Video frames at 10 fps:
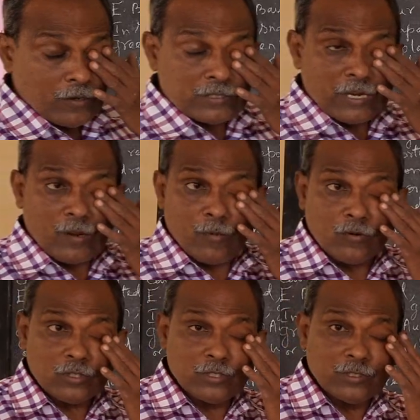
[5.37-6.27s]
have seen
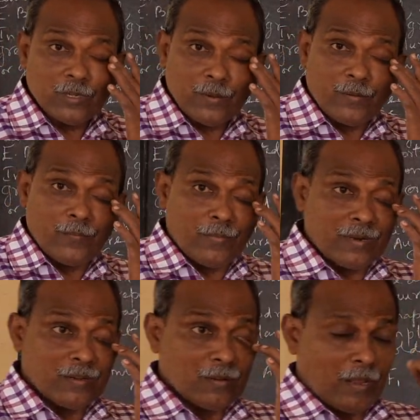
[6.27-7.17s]
about
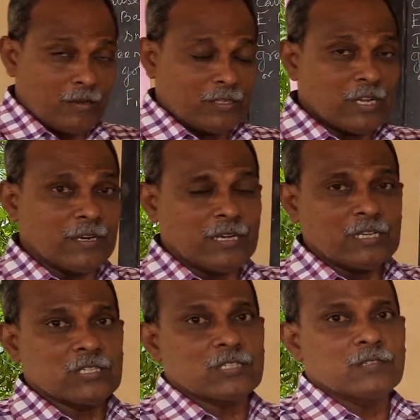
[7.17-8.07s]

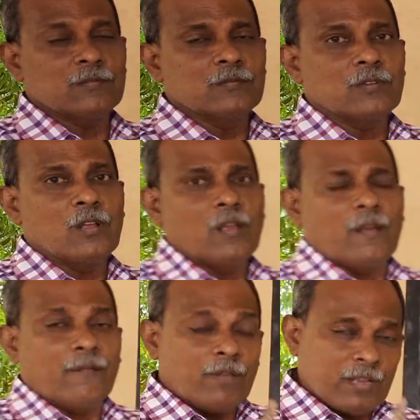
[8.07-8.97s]
genetics,
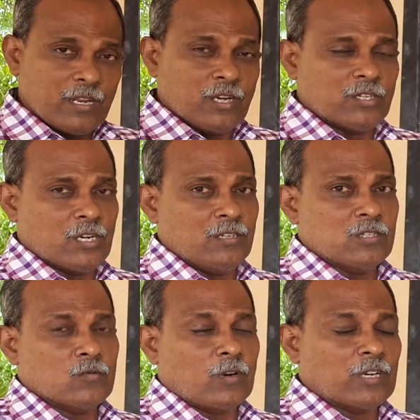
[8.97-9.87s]

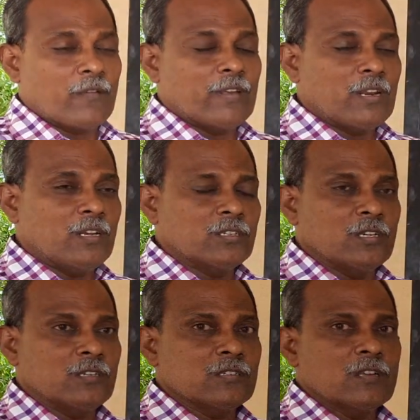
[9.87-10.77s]
variations. What kind of
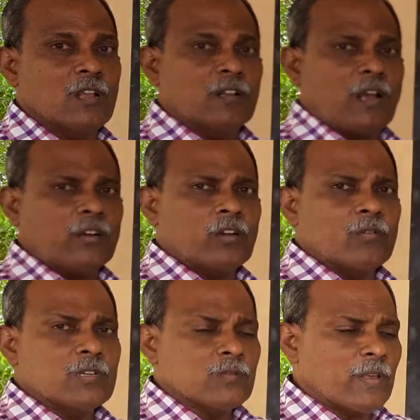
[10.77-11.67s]
variations?
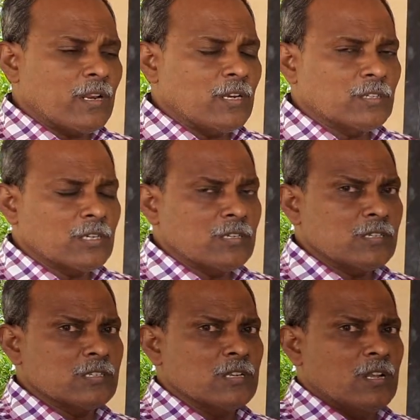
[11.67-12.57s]
Continuous
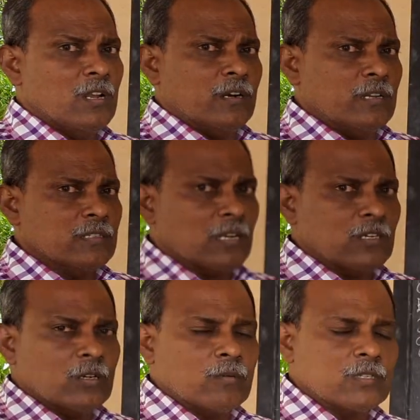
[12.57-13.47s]
variations,
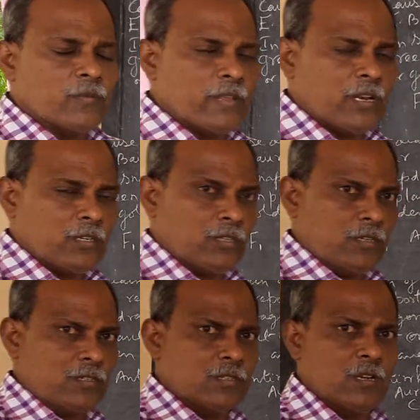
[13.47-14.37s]
discontinuous
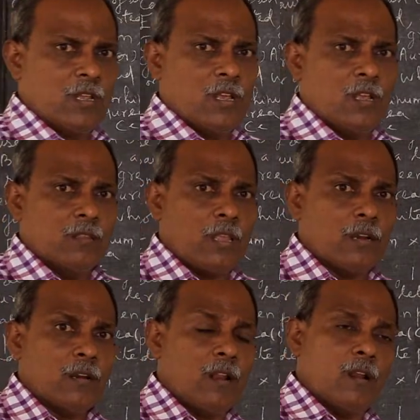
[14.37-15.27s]
variations.
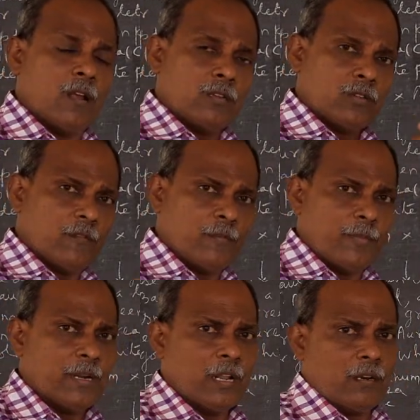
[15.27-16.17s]
Then laws of
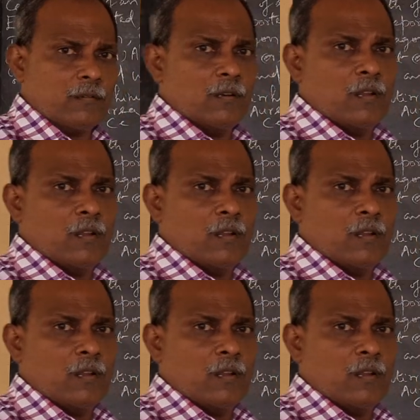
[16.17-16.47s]
Mendel,